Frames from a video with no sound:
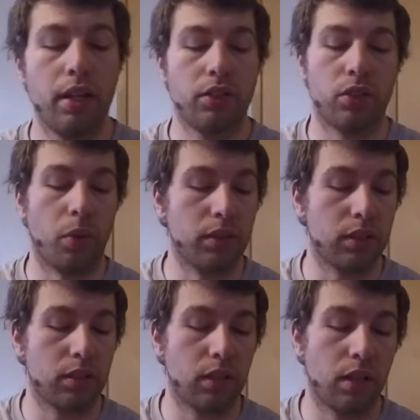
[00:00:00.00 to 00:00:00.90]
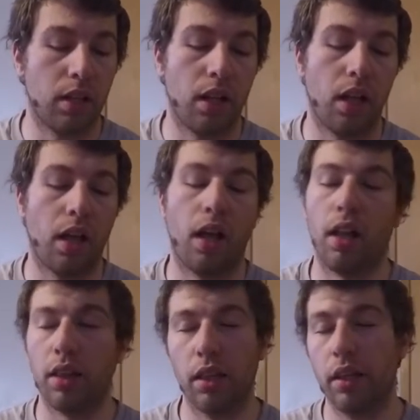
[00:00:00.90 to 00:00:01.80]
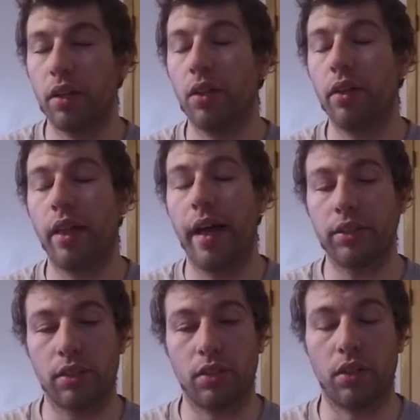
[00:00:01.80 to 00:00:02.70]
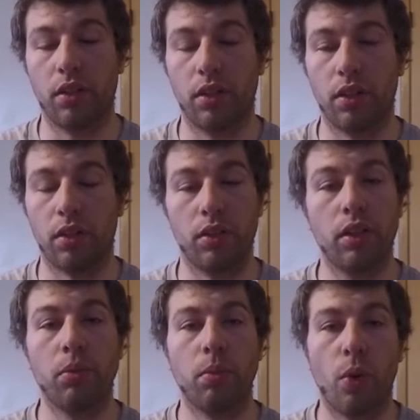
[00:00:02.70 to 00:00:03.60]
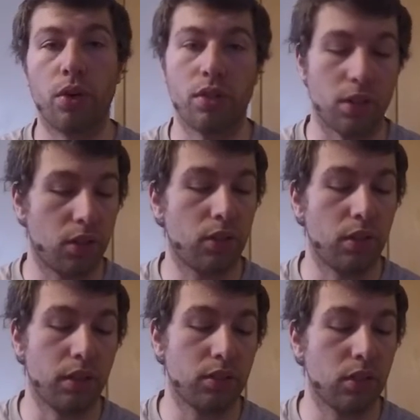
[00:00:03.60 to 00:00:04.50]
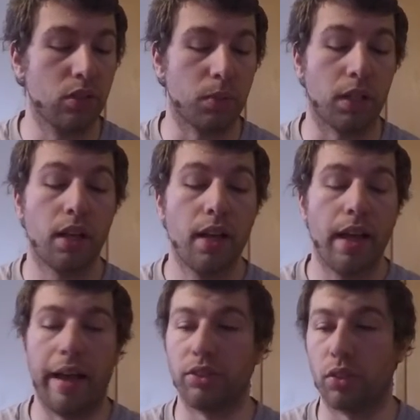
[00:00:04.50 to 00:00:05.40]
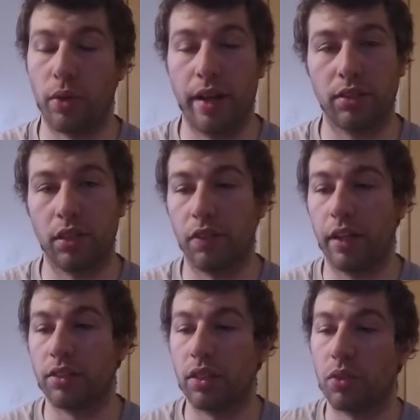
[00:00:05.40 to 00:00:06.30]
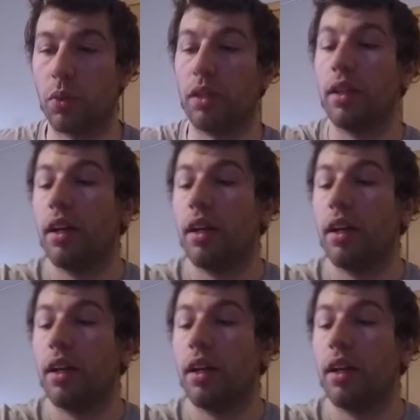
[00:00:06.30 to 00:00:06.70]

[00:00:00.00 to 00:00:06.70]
So it's a little more than a third, as aggressive as this one.